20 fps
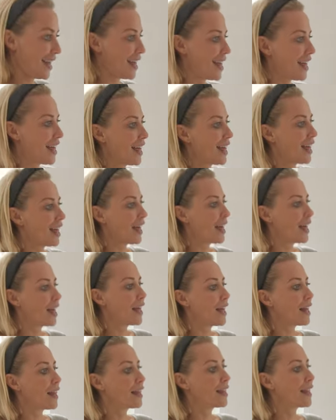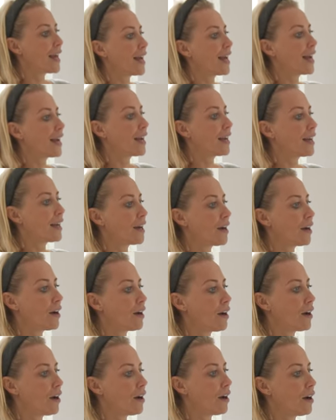Ooh, yeah.
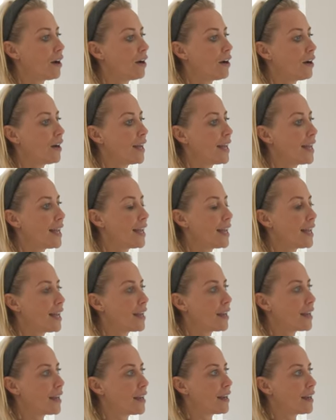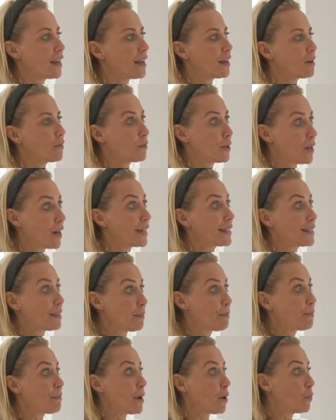That I would like
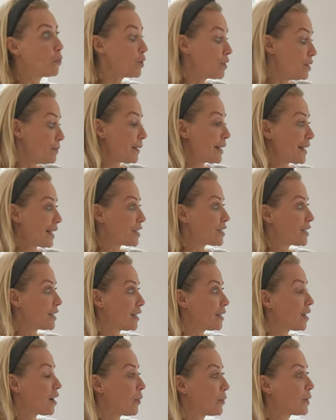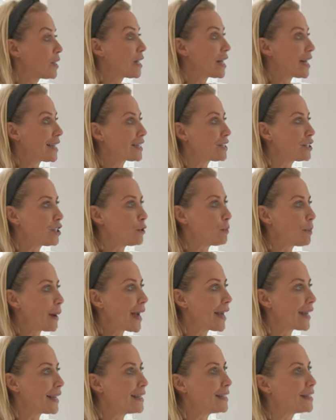to, a wooden bed actually, that I would like to
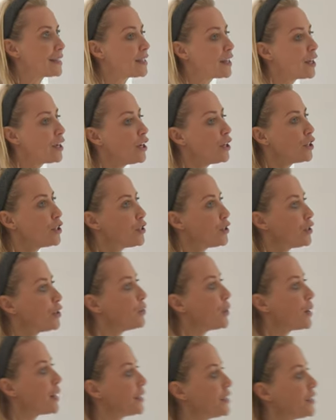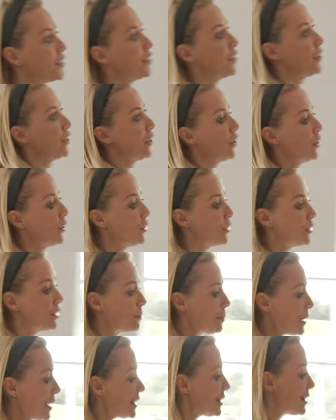paint. Do I do
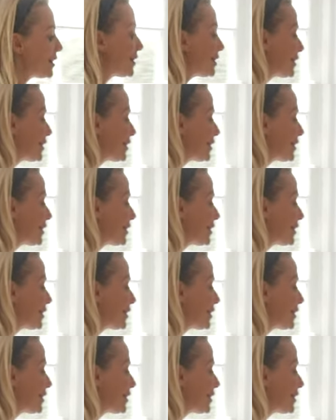the bed the